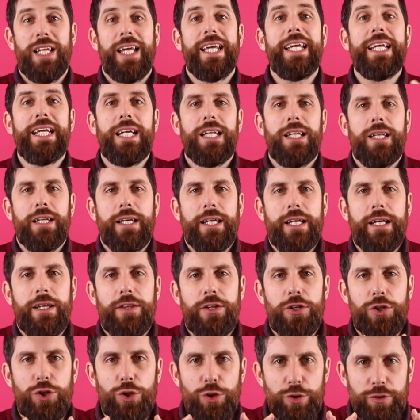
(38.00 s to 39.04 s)
likely
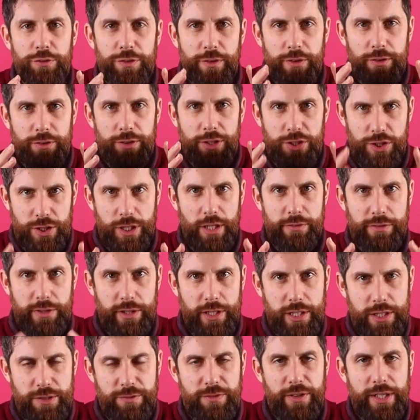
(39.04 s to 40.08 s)
that you've discovered
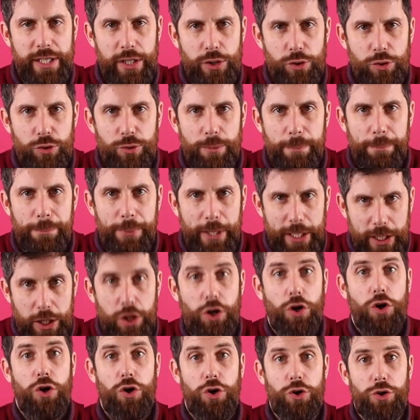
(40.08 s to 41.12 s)
this video
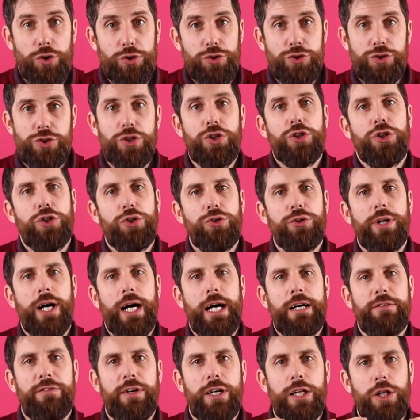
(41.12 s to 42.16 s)
because you
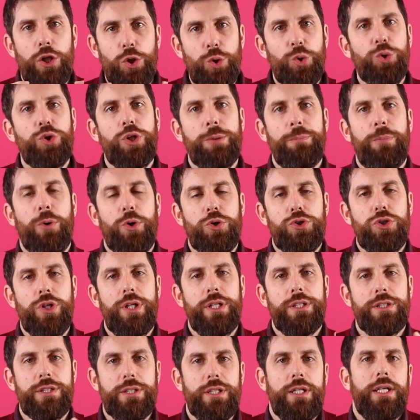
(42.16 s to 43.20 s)
have a low
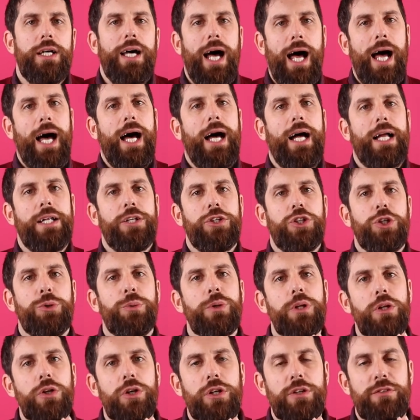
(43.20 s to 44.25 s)
deposit and you
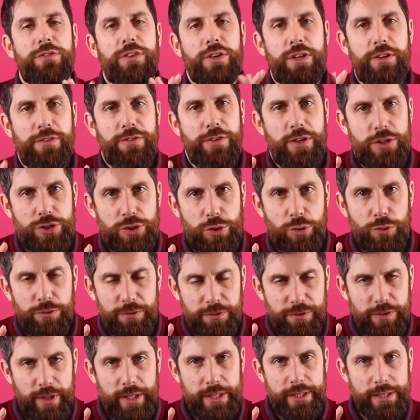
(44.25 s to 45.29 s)
are looking for the first
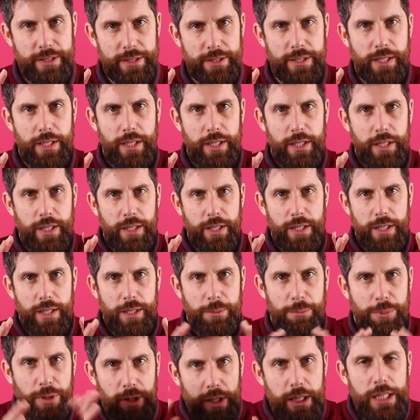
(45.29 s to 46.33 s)
home fund.
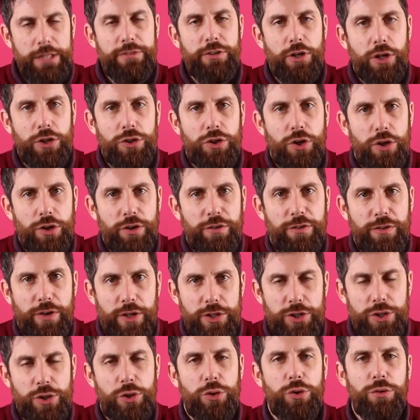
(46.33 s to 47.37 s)
Believe it or not, the
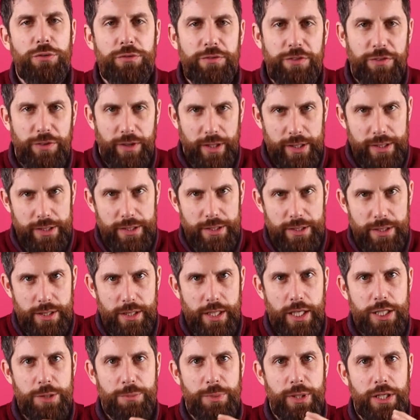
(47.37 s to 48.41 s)
first home fund
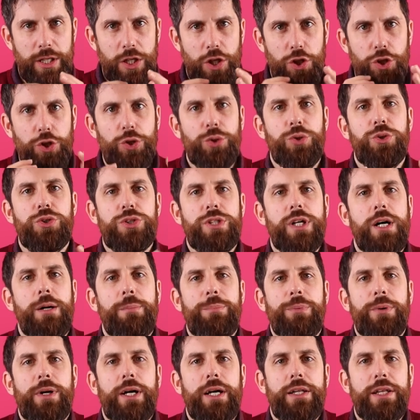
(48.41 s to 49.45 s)
has been used
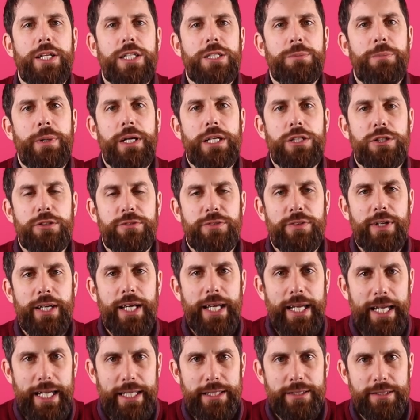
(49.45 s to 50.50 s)
up in the space of
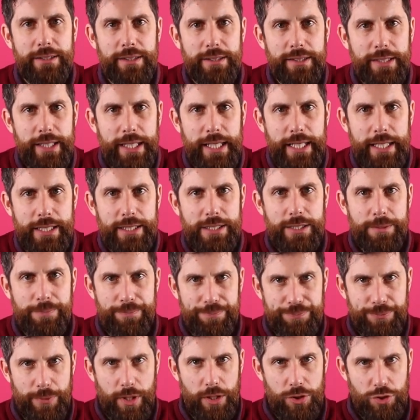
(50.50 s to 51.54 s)
eight days.
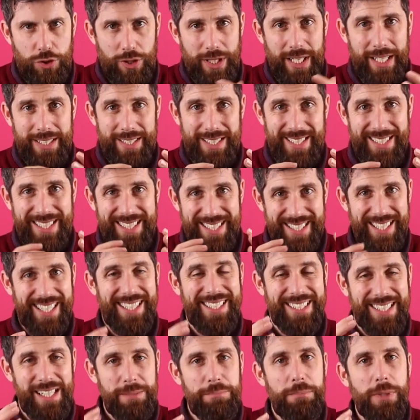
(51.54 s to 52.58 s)
So that's
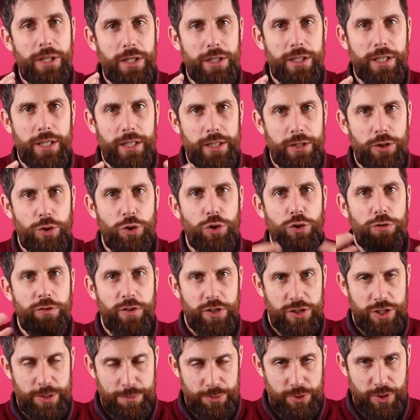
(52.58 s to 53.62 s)
60 million
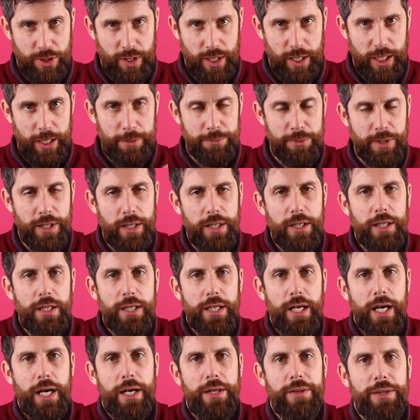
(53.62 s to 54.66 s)
oversubscribed
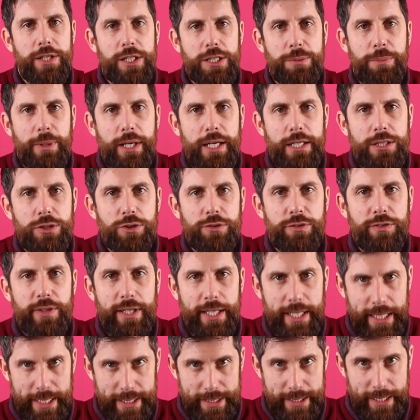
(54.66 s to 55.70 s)
in the space of
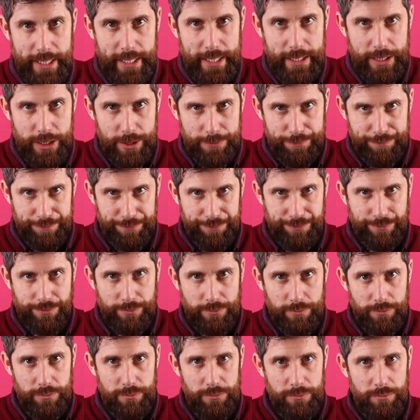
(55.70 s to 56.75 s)
eight days.
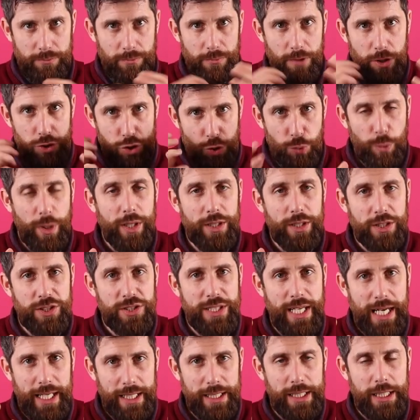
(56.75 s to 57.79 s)
So where does
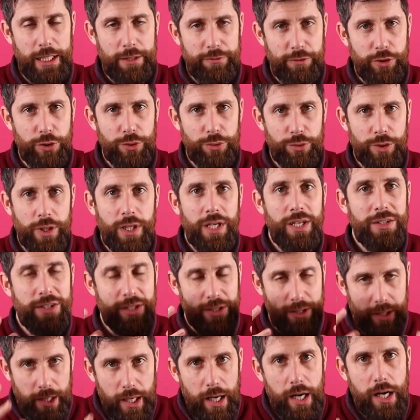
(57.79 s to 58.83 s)
that leave you?
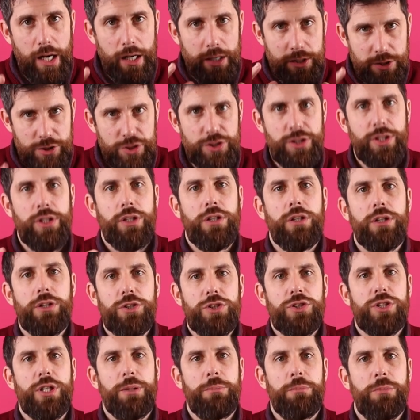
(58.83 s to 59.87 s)
There are still
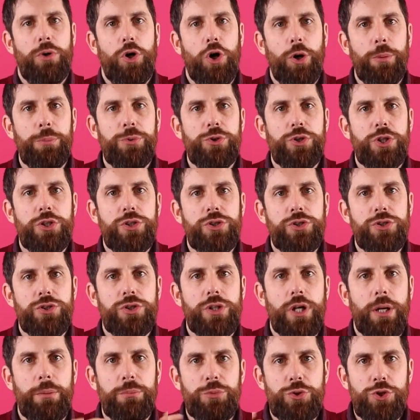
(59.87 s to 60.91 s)
some options,
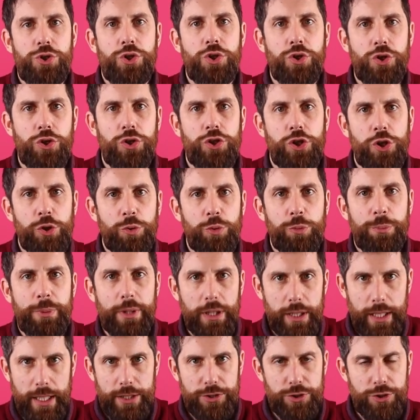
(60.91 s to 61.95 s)
I'm sure you will be
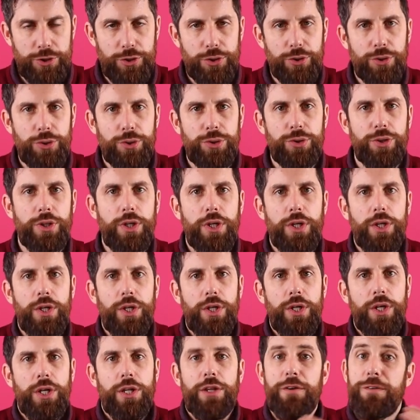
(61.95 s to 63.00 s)
glad to know.
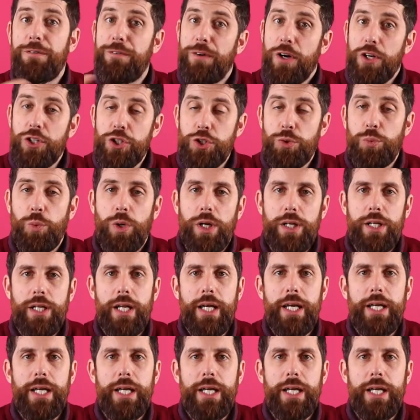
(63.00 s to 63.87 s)
The first one